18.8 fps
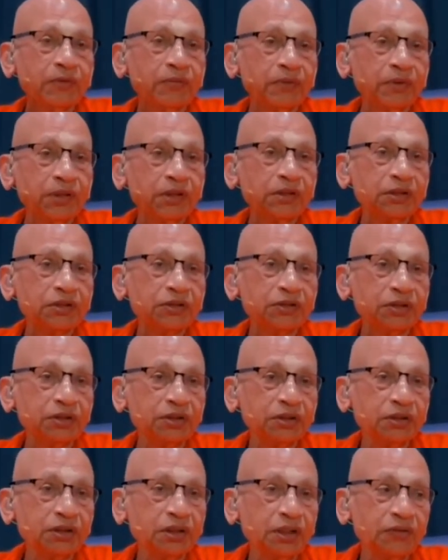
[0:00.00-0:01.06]
As a
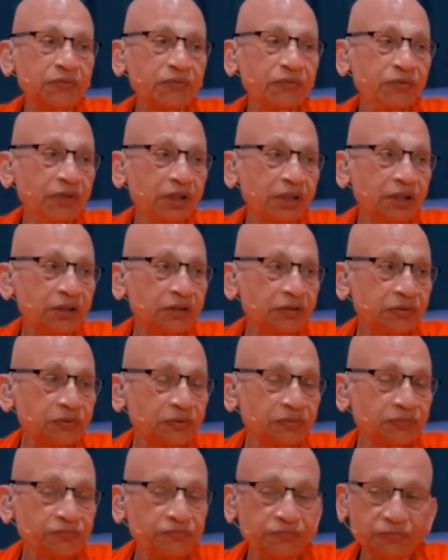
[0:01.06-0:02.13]
Kshatriya, it was right
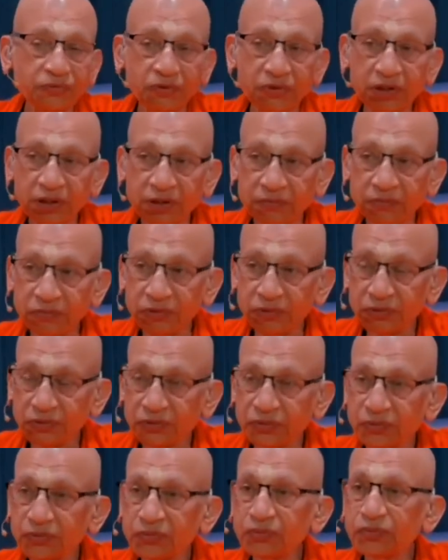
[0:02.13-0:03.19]
for him
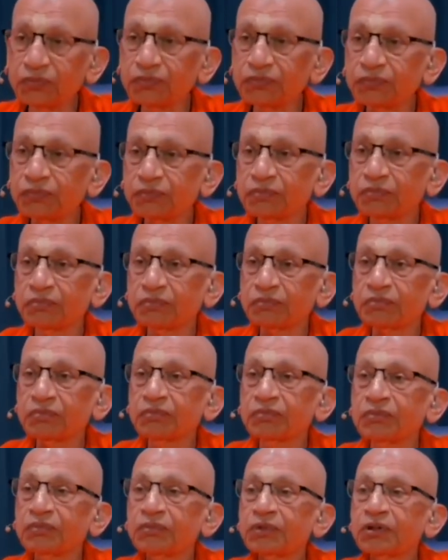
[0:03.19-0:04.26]
to
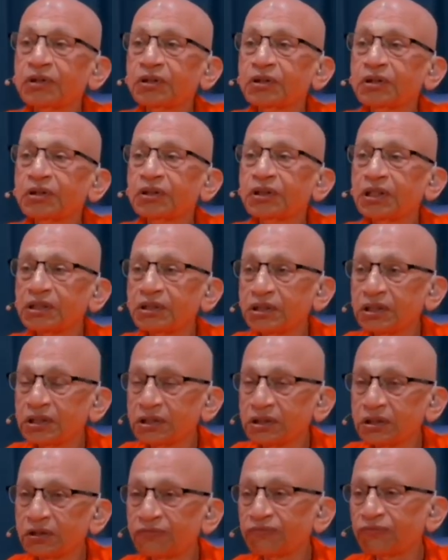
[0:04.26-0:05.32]

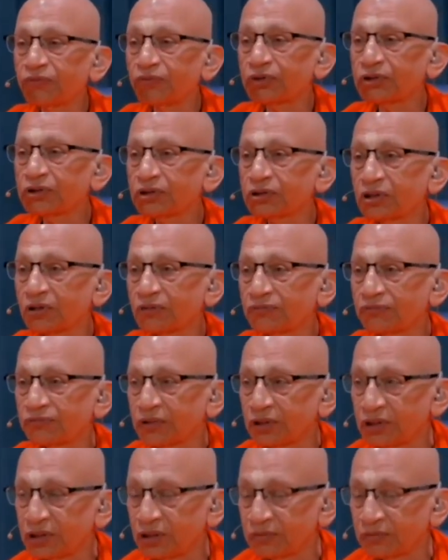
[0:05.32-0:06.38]
resist the forces of
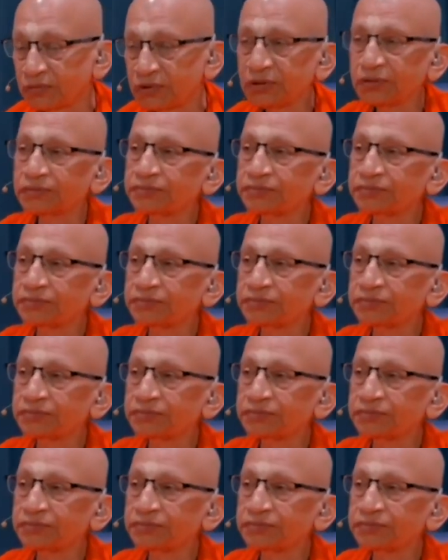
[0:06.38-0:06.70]
adharma.